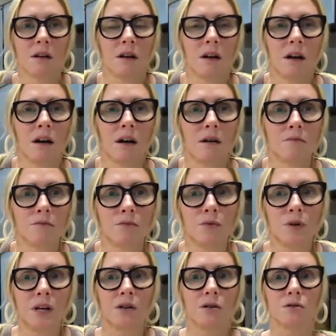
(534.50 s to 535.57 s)

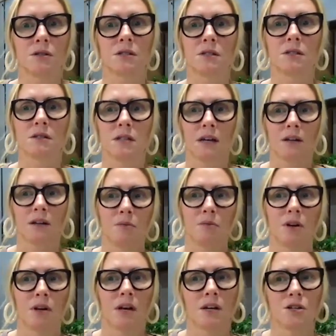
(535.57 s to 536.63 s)
reused
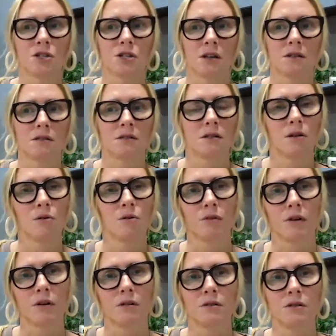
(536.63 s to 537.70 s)
telecommunication
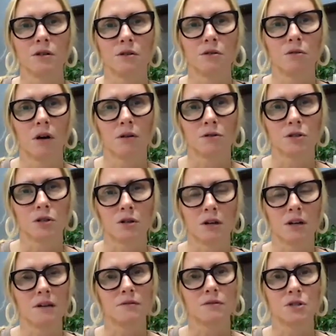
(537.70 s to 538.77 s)
over new
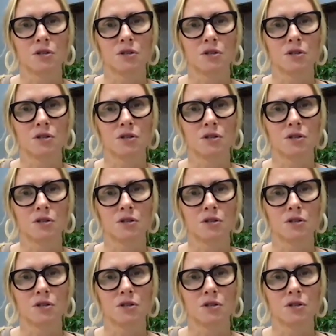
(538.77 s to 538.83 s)
alternatives?